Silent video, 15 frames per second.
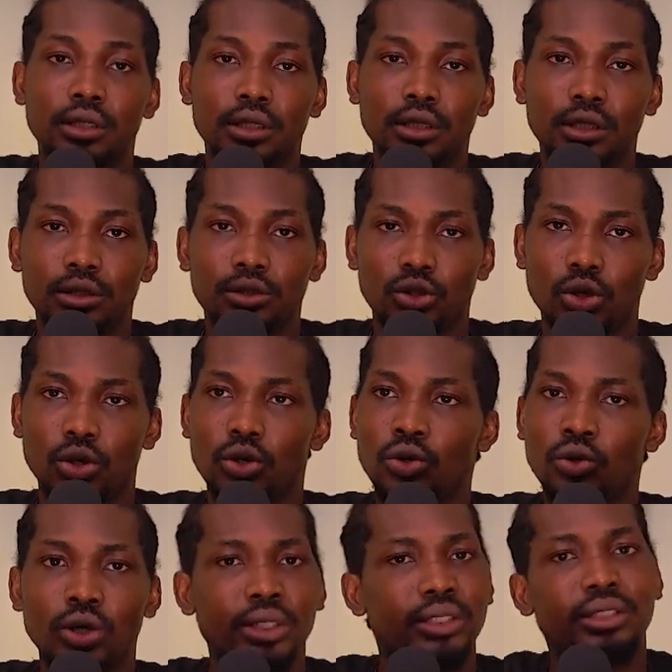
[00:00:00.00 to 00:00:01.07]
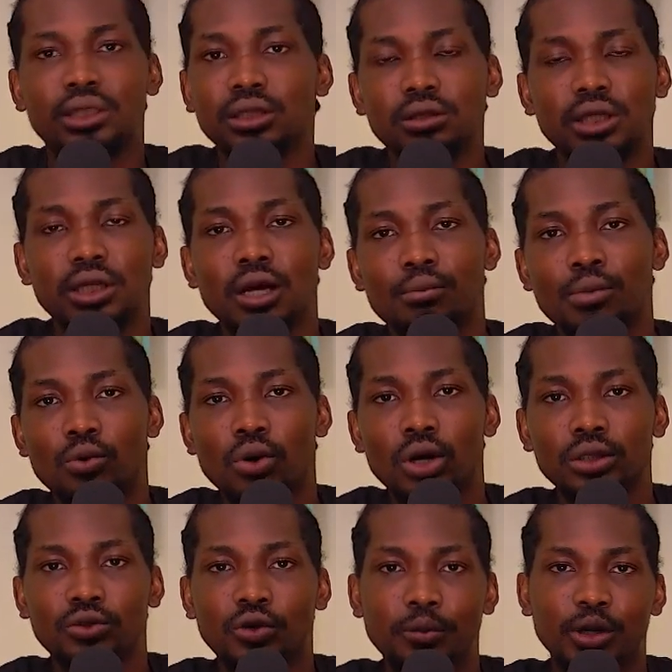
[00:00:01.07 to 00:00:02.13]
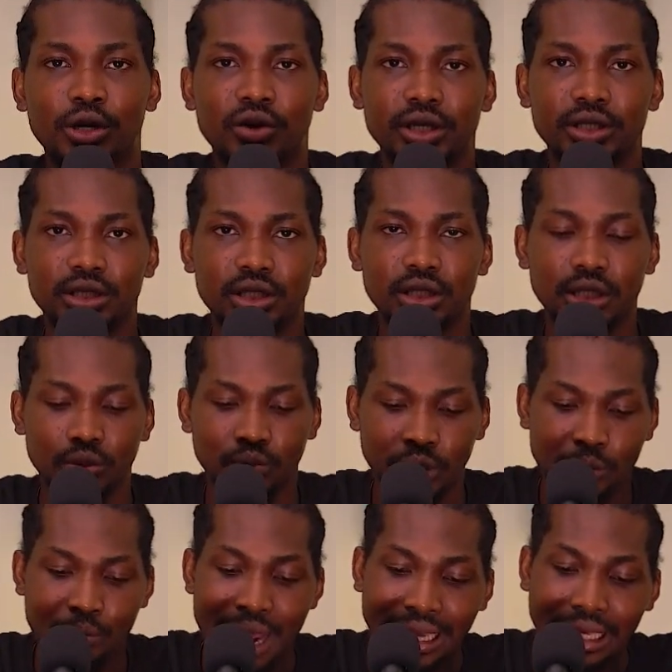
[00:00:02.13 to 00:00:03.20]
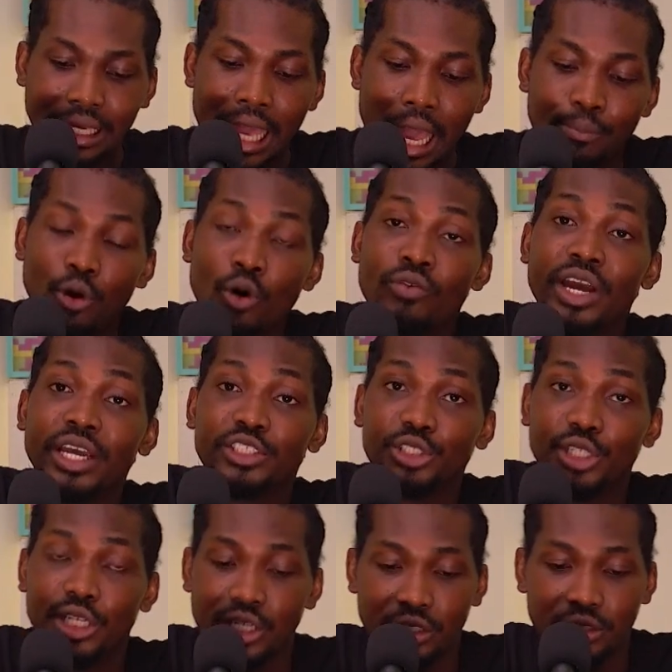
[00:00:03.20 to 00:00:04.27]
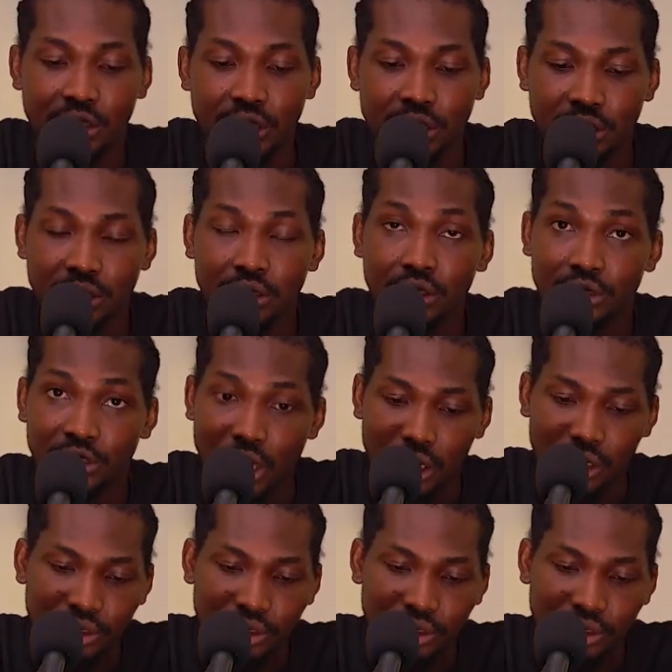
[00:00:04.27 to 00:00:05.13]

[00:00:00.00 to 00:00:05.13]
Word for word: So it's still the number one cryptocurrency with a market cap over a trillion dollars.